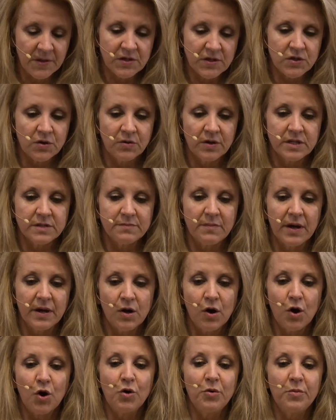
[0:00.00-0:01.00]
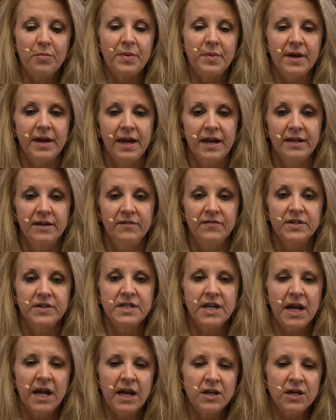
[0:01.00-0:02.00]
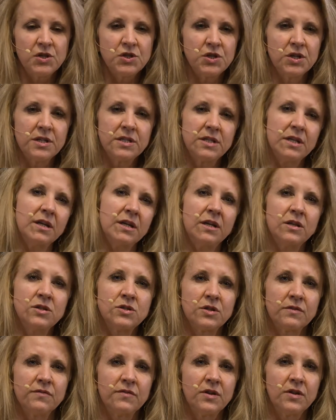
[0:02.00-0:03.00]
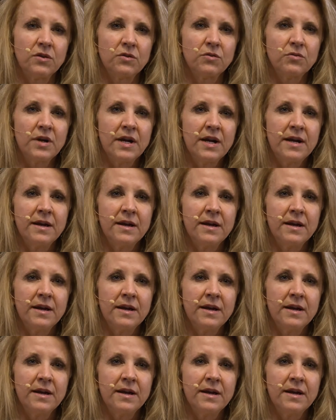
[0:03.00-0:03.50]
So it is my hope and invitation to each of you